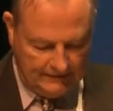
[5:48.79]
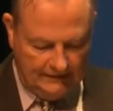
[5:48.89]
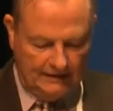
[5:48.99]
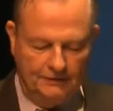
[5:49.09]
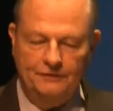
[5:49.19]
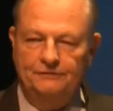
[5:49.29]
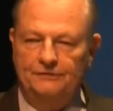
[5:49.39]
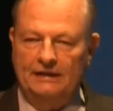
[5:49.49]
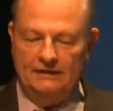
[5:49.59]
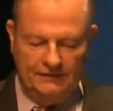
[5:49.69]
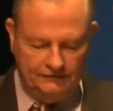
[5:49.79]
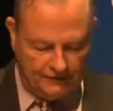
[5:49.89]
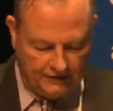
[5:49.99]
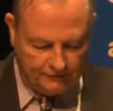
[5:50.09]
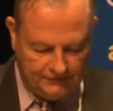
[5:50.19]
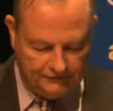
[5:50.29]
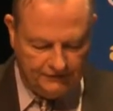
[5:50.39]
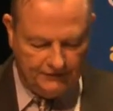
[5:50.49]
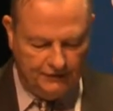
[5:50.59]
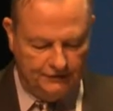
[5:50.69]
Now, you've seen these countries
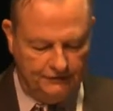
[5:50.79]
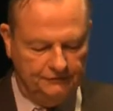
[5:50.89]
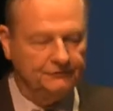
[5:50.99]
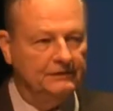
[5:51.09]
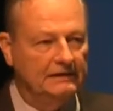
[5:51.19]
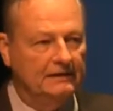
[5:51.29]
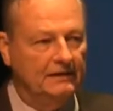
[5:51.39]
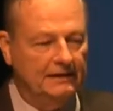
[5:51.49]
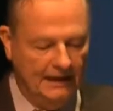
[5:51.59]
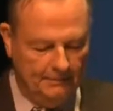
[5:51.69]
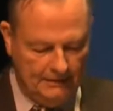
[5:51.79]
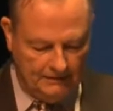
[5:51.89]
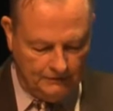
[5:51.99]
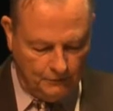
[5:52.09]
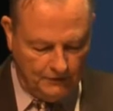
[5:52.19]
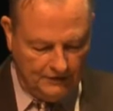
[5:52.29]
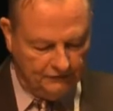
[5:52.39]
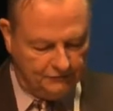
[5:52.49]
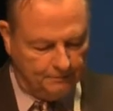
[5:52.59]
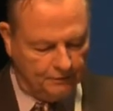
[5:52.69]
in the news. Yemen with
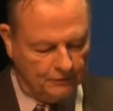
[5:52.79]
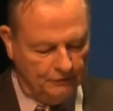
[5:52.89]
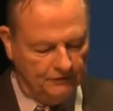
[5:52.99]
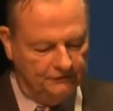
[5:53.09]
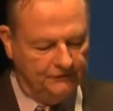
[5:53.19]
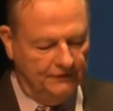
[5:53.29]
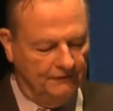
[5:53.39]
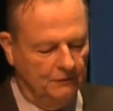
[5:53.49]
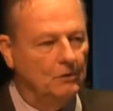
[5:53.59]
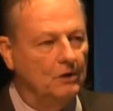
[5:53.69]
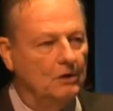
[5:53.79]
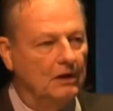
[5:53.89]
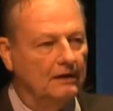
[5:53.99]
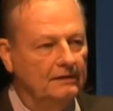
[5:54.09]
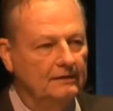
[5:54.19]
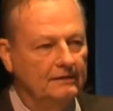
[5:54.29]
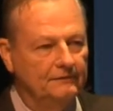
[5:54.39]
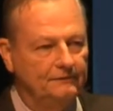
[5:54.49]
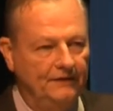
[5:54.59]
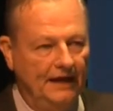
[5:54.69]
its brutal civil war,
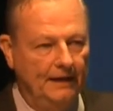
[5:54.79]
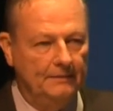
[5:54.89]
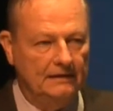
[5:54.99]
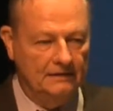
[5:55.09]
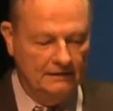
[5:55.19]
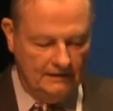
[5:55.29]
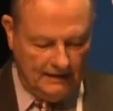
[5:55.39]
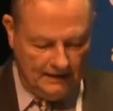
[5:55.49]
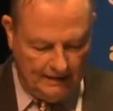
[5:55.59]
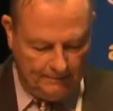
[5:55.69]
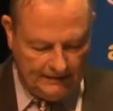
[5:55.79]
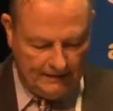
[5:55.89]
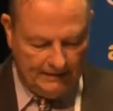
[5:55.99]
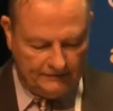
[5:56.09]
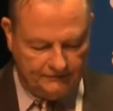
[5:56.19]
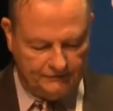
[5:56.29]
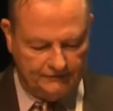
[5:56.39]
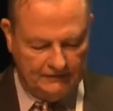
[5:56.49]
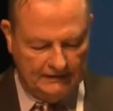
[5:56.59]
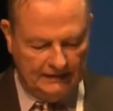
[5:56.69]
famine, and epidemics,
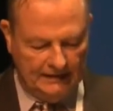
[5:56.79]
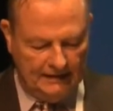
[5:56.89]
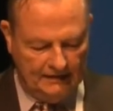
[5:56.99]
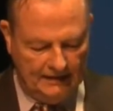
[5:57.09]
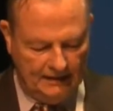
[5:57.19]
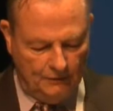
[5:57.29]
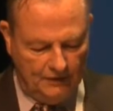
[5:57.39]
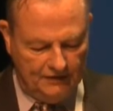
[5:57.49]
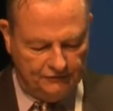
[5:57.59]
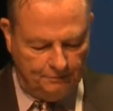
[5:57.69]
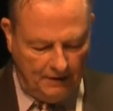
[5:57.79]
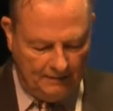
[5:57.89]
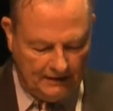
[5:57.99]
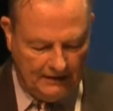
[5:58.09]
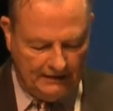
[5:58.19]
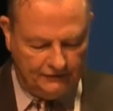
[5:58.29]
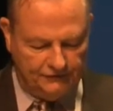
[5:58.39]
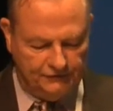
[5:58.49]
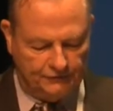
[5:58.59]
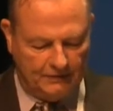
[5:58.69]
India with its population
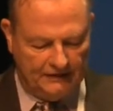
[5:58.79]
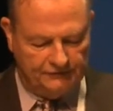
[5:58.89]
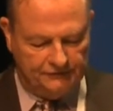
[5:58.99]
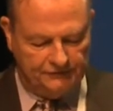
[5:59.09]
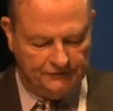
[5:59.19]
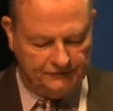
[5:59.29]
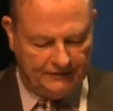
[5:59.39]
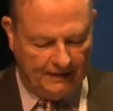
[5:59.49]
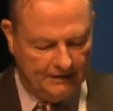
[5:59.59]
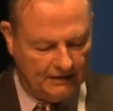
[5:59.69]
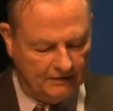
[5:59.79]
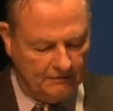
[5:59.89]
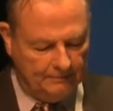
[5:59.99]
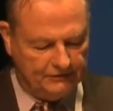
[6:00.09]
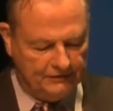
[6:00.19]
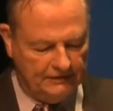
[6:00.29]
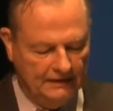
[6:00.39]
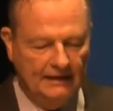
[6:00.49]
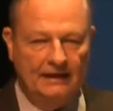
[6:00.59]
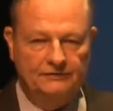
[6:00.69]
stresses, systemic corruption,
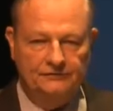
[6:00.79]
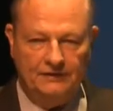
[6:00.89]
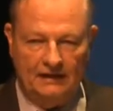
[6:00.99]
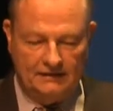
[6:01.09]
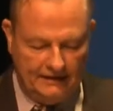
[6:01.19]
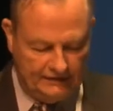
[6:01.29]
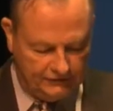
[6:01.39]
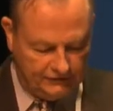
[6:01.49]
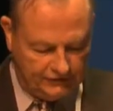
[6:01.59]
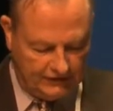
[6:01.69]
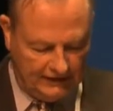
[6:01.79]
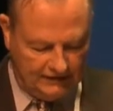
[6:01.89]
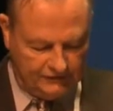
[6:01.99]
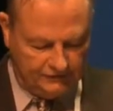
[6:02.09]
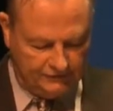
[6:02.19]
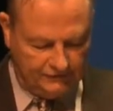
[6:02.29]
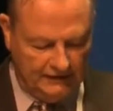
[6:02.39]
and sanitation challenges,